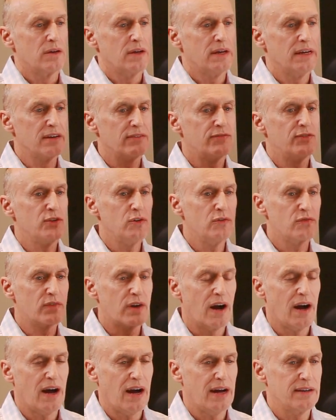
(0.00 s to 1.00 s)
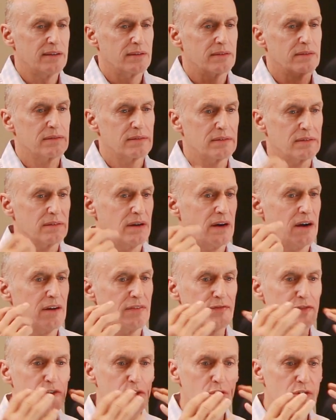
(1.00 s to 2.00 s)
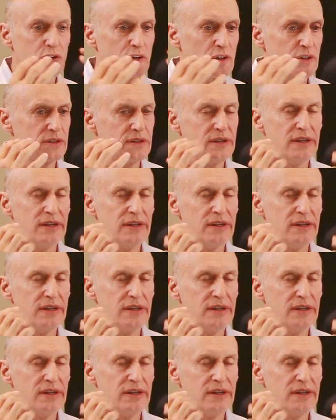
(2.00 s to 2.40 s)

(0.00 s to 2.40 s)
if you've got a few good